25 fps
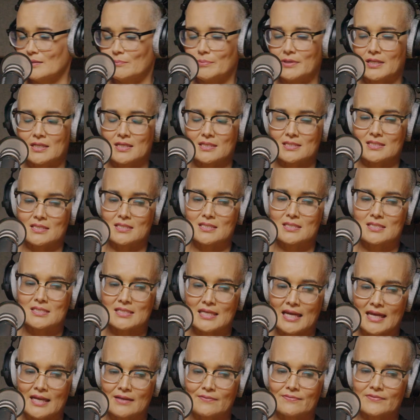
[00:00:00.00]
because it's
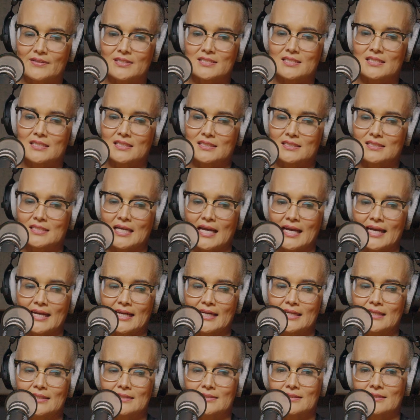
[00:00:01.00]
safe, it's
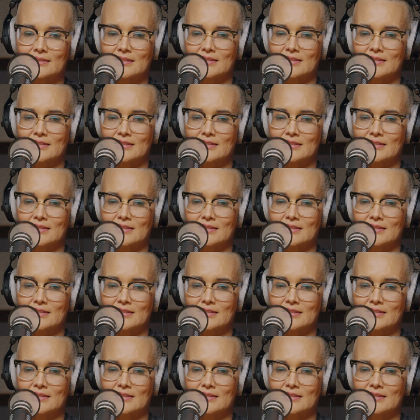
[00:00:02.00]
contained,